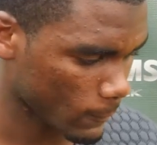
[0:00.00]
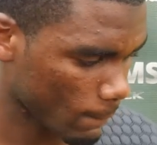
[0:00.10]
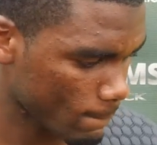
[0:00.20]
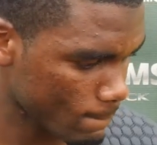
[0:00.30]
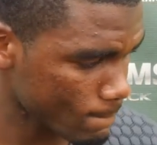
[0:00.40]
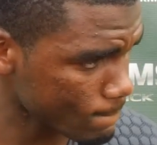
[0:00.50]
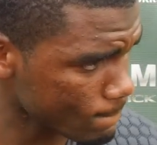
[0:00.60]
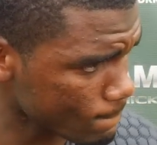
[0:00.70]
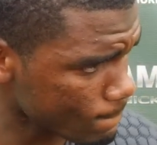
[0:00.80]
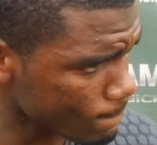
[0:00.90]
How is
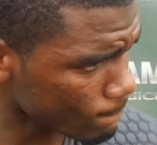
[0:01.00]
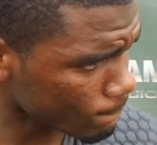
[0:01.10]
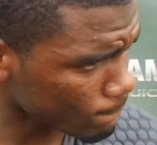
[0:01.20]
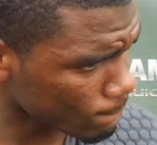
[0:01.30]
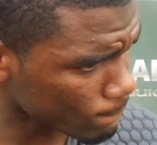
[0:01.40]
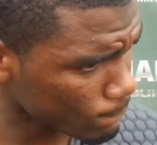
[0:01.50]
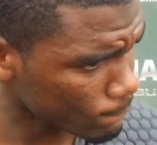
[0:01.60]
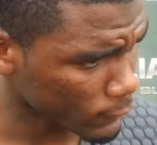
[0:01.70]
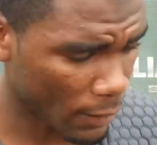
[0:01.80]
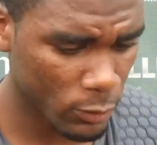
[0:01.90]
Kevin doing?
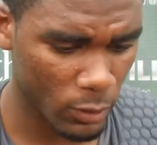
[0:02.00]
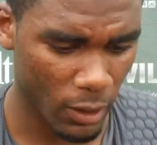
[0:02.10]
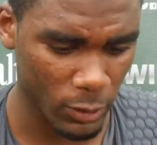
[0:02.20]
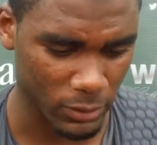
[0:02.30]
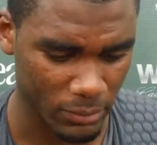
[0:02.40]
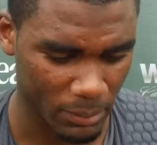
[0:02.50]
Kevin doing awesome.